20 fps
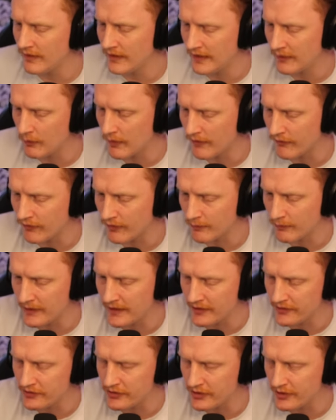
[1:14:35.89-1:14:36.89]
he went from
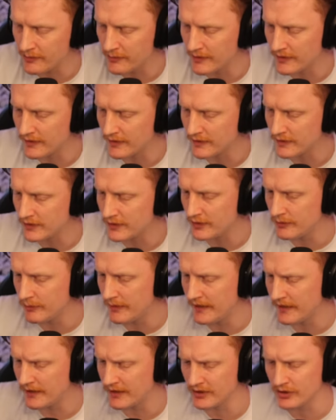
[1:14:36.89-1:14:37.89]
being human to
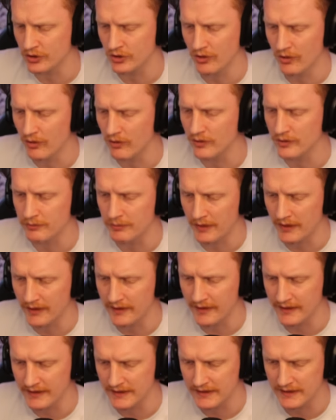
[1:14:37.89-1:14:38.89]
being controlled
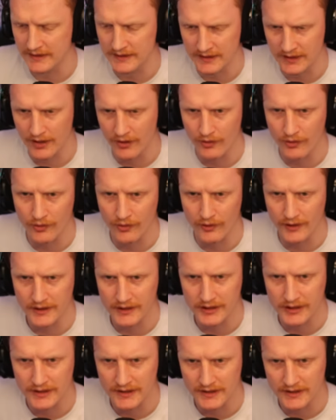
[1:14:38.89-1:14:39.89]
by these snow
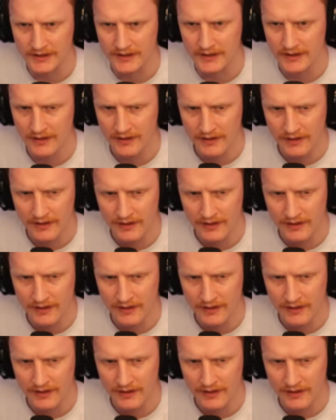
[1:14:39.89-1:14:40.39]
creatures.